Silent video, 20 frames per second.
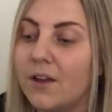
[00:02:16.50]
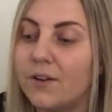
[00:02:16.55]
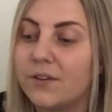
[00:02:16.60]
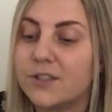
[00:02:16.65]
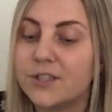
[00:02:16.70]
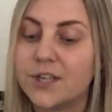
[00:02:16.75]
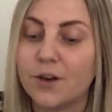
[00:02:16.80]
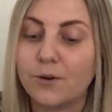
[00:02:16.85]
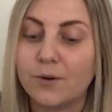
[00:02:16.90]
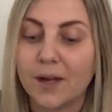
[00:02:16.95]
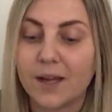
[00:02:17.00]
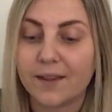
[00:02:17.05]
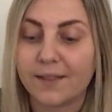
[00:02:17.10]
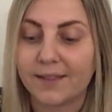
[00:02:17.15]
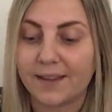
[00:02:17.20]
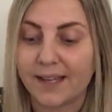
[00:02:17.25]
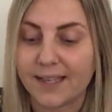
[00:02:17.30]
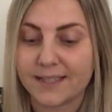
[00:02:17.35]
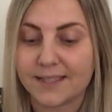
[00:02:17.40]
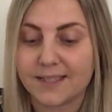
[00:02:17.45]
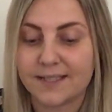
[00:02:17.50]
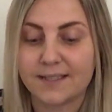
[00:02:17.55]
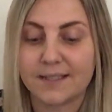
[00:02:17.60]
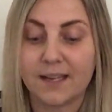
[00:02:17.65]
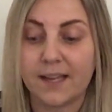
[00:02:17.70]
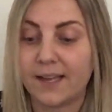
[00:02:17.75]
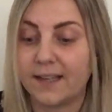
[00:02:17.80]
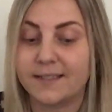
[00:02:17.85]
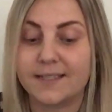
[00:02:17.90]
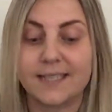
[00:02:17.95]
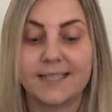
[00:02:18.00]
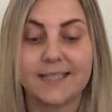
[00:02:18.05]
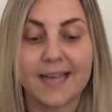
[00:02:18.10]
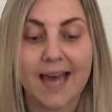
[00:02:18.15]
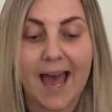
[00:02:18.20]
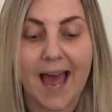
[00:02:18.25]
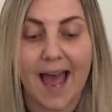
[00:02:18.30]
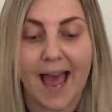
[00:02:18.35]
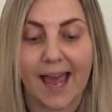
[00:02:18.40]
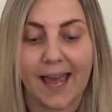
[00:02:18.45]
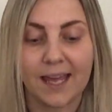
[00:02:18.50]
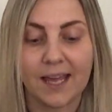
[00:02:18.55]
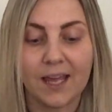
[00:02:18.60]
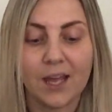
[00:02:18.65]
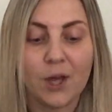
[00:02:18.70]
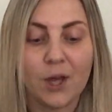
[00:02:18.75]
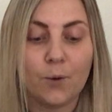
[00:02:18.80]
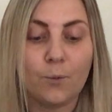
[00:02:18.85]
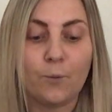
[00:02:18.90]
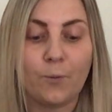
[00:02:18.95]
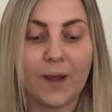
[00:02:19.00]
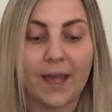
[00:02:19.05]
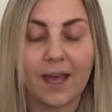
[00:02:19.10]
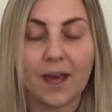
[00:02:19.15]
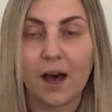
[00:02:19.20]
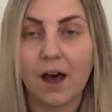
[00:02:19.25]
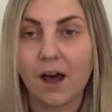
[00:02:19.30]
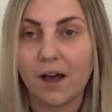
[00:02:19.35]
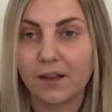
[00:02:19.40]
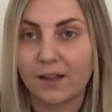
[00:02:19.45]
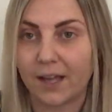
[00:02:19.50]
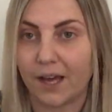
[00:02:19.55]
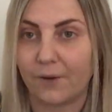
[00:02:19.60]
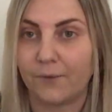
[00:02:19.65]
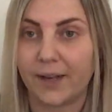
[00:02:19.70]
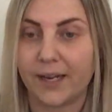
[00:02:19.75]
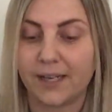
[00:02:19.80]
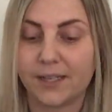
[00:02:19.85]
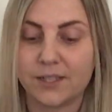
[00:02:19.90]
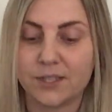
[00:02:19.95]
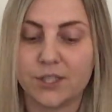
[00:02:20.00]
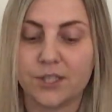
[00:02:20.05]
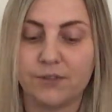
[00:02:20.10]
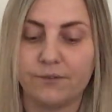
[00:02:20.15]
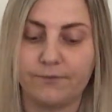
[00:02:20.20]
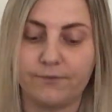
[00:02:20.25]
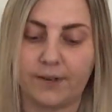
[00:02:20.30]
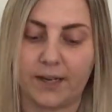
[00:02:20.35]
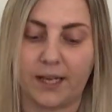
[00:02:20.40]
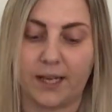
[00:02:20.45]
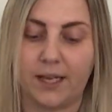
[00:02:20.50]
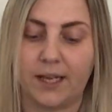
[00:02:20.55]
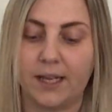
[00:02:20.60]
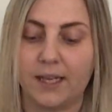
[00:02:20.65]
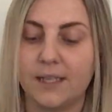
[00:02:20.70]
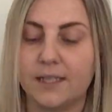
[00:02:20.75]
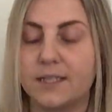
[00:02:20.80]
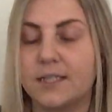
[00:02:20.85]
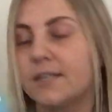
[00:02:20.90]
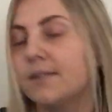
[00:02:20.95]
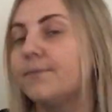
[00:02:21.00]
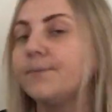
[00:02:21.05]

So this uh, today we are going to read